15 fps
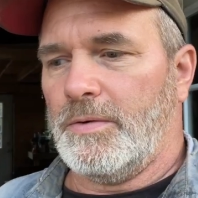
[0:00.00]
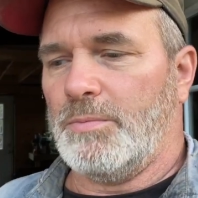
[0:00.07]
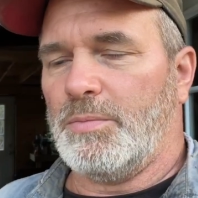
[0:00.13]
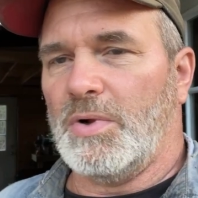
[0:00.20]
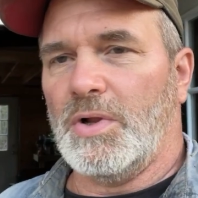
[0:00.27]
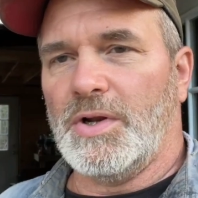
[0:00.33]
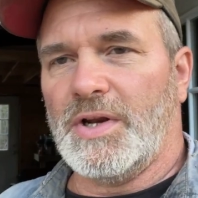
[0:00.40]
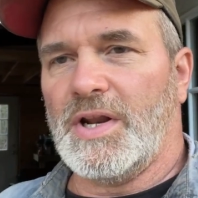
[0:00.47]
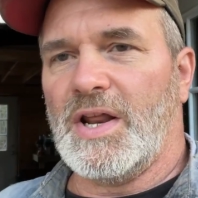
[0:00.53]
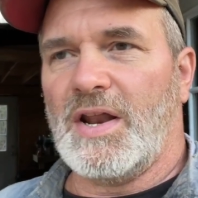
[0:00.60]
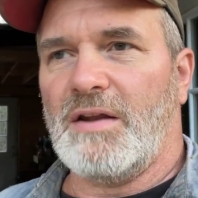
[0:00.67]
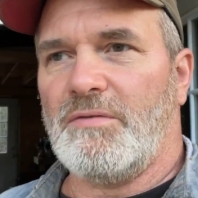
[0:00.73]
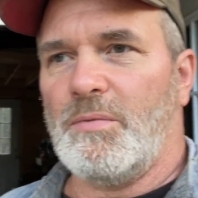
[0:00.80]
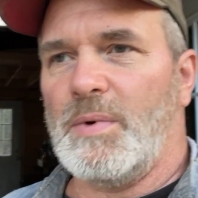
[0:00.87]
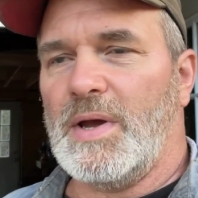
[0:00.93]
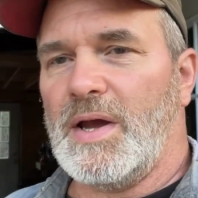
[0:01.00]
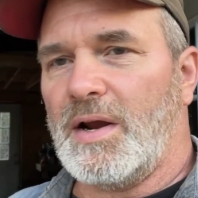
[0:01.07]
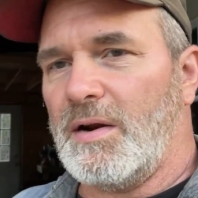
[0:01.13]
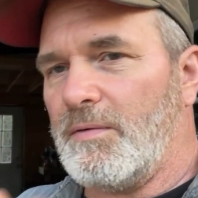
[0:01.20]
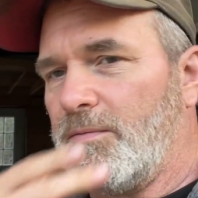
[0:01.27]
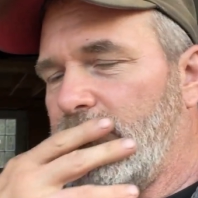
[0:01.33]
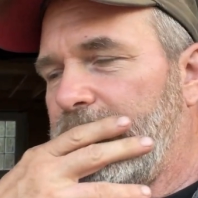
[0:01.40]
pulling it out of the bag,
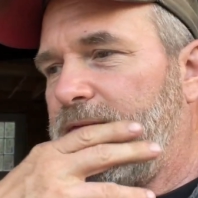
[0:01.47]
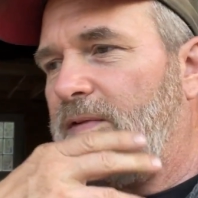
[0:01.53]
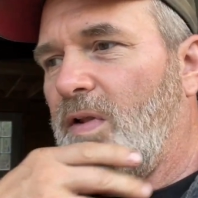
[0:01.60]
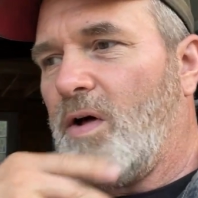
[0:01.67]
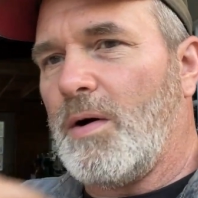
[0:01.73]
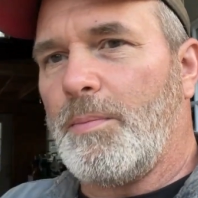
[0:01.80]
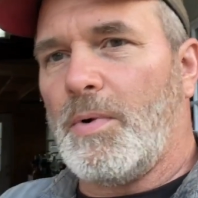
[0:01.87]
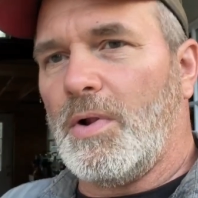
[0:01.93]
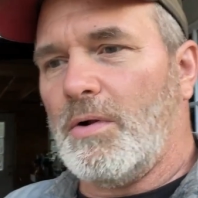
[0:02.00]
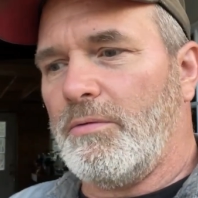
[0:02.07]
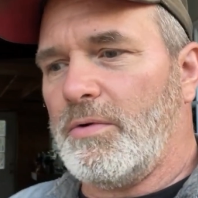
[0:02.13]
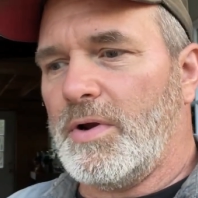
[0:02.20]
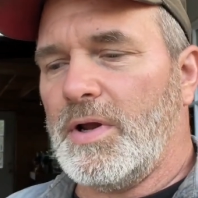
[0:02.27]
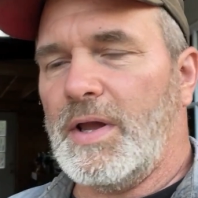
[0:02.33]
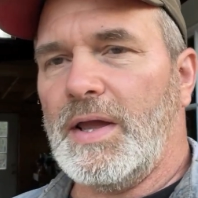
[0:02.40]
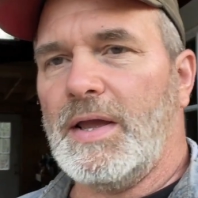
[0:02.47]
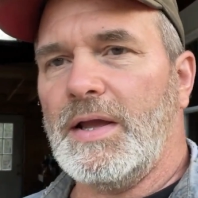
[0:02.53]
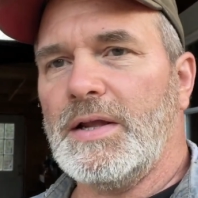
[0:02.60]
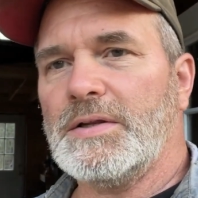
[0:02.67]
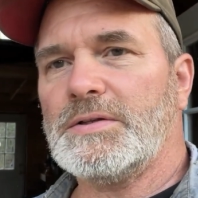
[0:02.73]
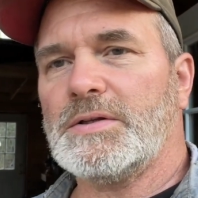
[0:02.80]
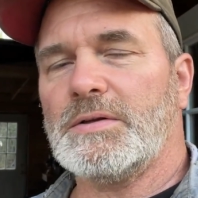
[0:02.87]
it'd flop all over your
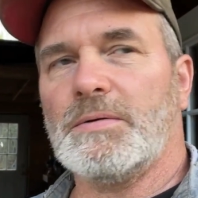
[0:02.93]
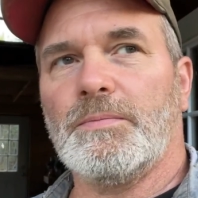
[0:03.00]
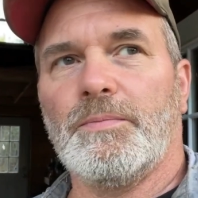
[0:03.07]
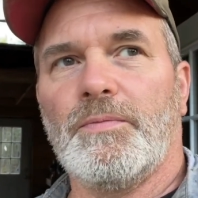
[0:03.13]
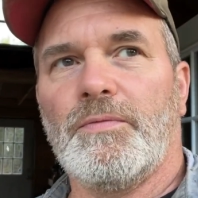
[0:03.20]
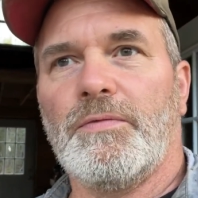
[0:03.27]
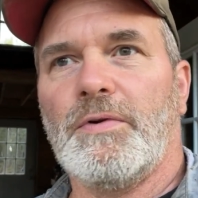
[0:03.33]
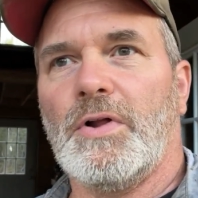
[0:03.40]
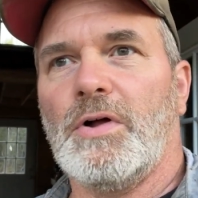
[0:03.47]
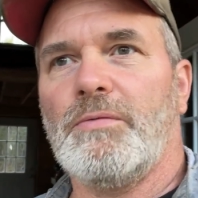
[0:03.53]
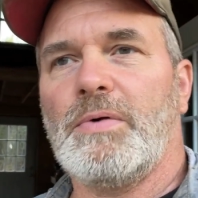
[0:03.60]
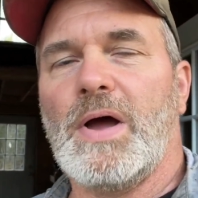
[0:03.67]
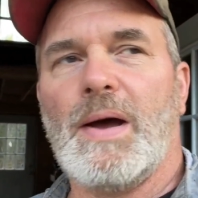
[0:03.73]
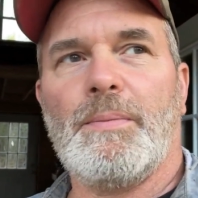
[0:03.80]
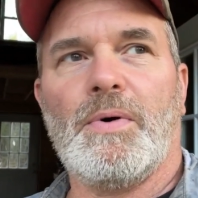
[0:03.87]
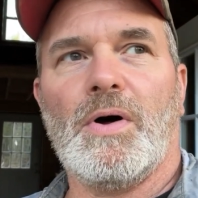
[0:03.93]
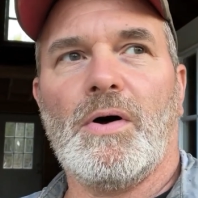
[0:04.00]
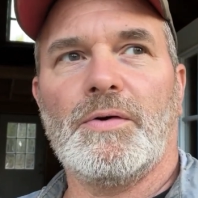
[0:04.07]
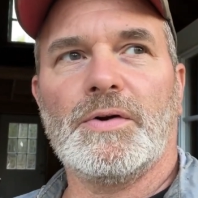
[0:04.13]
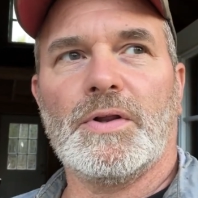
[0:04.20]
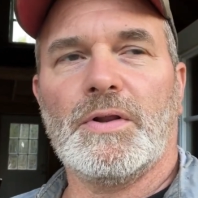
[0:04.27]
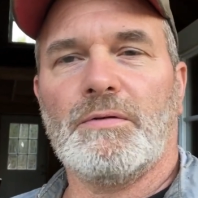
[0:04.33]
hands and flop half
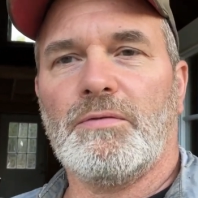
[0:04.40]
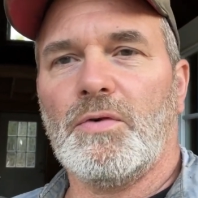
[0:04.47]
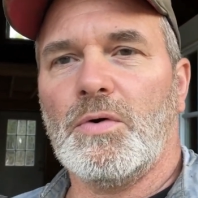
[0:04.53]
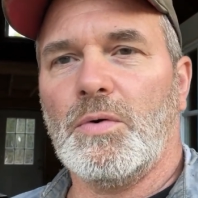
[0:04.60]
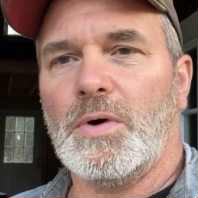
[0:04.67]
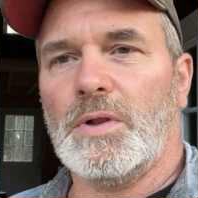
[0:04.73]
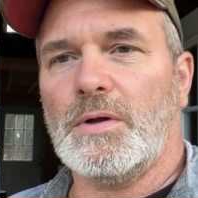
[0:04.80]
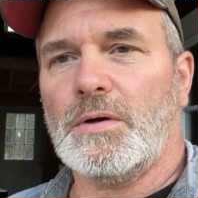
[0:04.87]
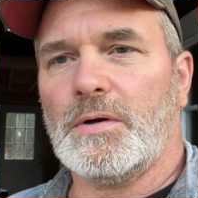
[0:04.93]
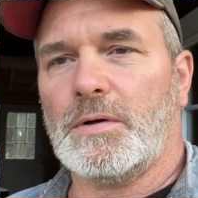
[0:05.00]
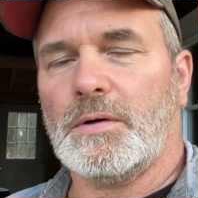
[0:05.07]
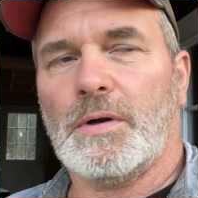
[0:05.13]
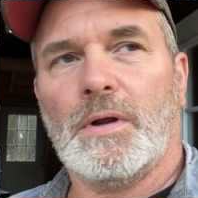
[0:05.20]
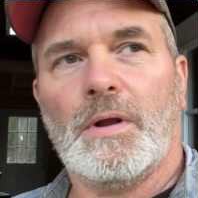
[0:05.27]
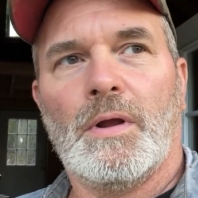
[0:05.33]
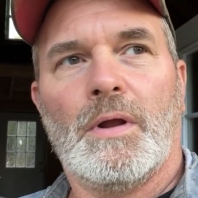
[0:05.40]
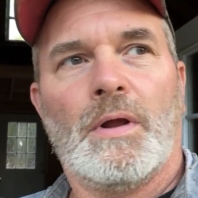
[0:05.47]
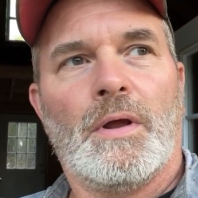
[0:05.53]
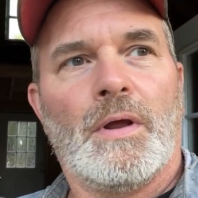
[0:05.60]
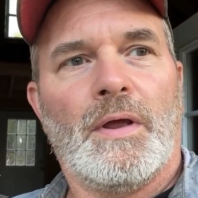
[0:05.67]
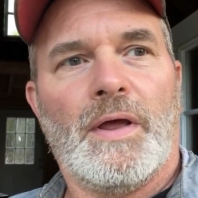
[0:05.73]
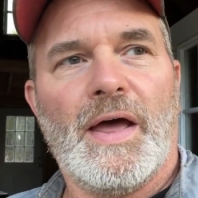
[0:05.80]
onto the four-wheeler and
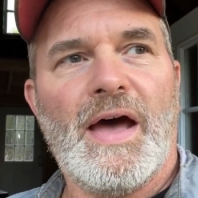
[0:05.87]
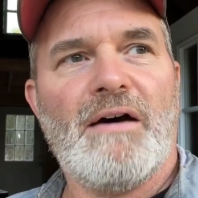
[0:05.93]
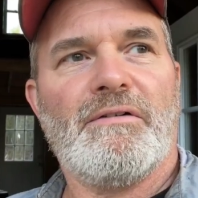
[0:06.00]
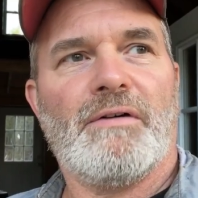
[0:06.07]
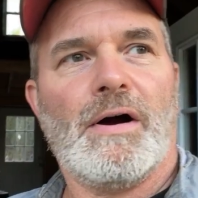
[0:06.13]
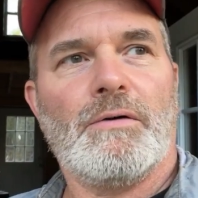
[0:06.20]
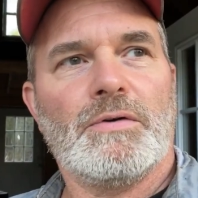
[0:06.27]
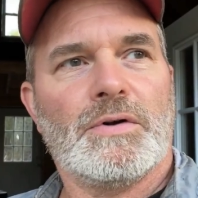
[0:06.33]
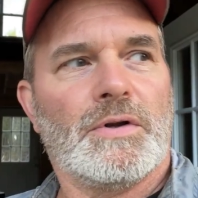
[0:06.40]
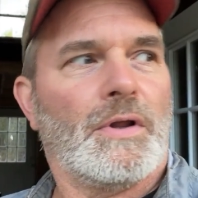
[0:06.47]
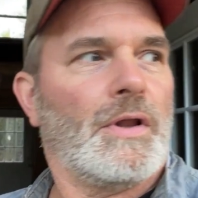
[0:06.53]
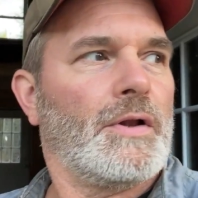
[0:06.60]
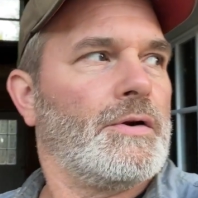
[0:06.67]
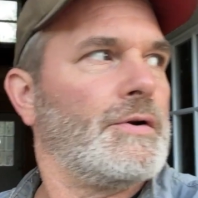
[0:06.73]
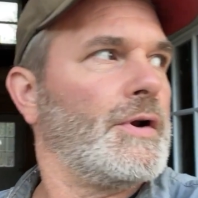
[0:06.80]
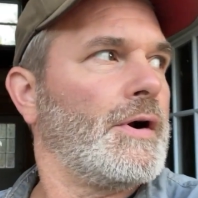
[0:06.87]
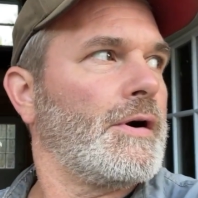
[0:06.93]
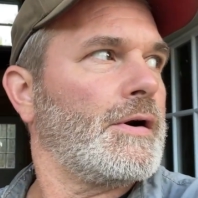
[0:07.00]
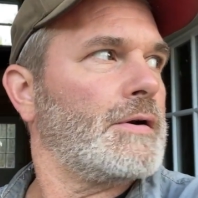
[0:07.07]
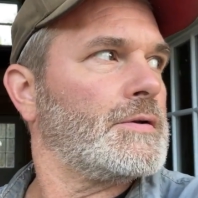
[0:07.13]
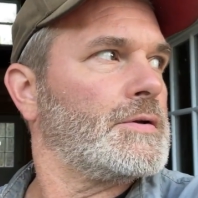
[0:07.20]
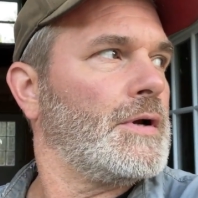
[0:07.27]
half out into the
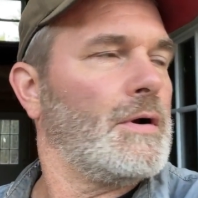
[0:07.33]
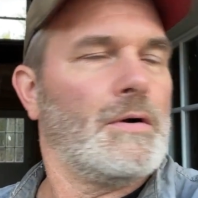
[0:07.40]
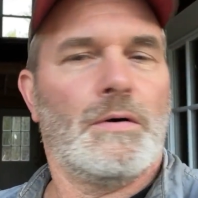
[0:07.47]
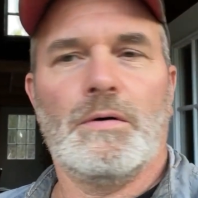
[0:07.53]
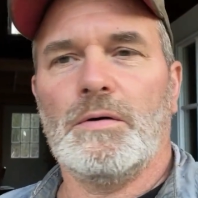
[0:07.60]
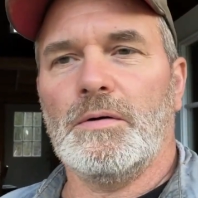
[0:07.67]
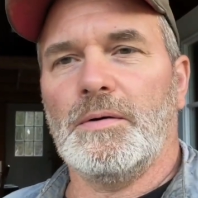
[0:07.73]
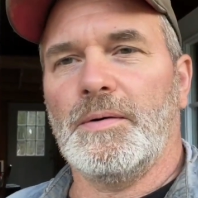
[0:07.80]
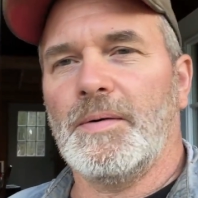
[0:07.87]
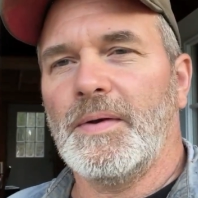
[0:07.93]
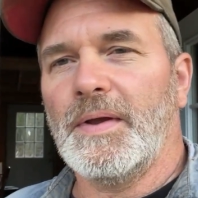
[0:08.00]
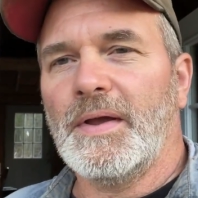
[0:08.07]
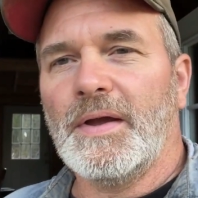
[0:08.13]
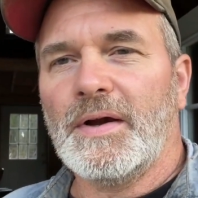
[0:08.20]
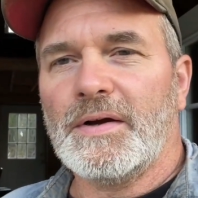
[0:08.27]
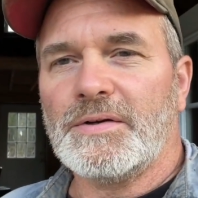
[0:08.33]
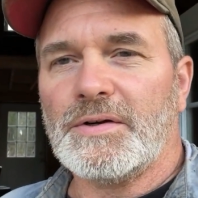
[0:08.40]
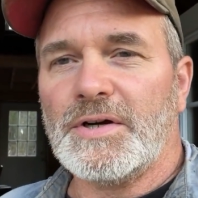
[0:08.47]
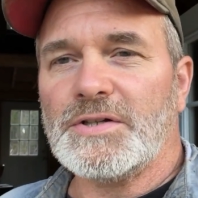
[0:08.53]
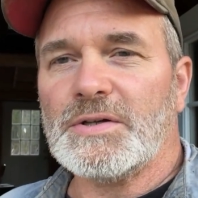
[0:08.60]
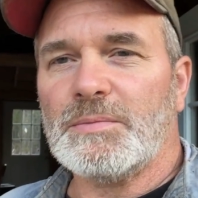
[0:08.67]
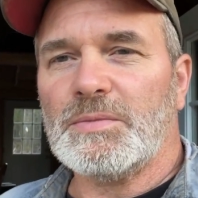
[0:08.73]
dirt. So
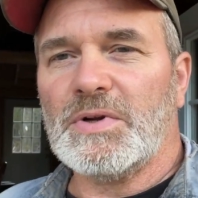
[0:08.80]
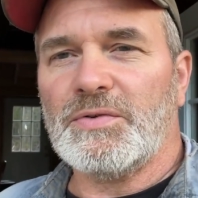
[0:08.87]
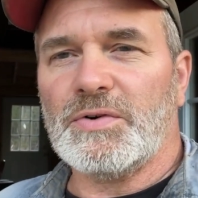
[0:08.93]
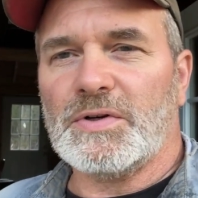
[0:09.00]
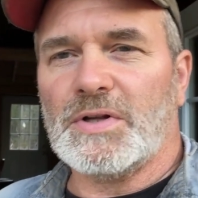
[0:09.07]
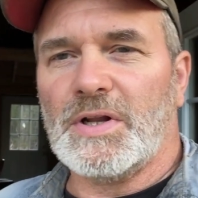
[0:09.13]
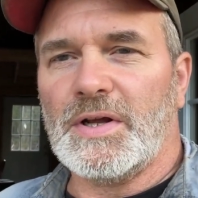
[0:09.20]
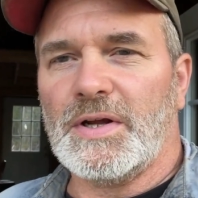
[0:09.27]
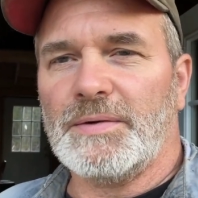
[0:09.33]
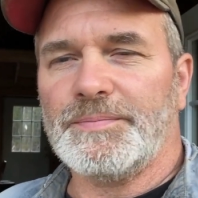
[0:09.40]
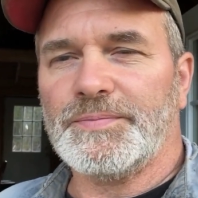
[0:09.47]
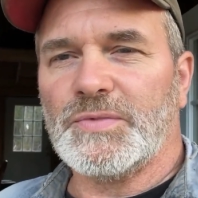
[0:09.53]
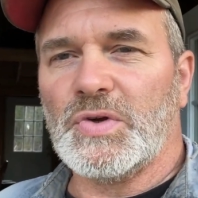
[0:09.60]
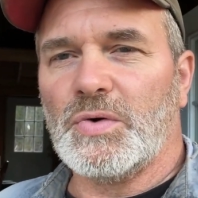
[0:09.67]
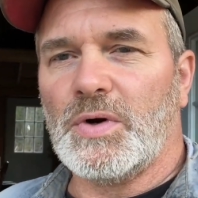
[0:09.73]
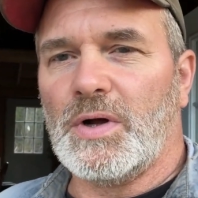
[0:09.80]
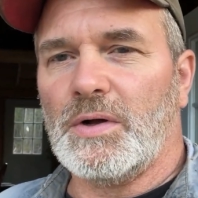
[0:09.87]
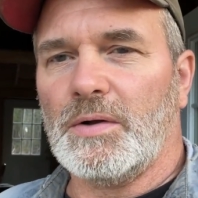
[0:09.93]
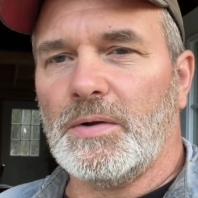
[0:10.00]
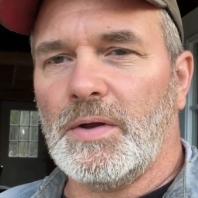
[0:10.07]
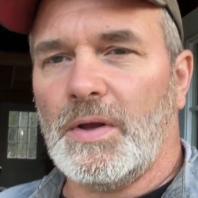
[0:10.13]
try something different today. So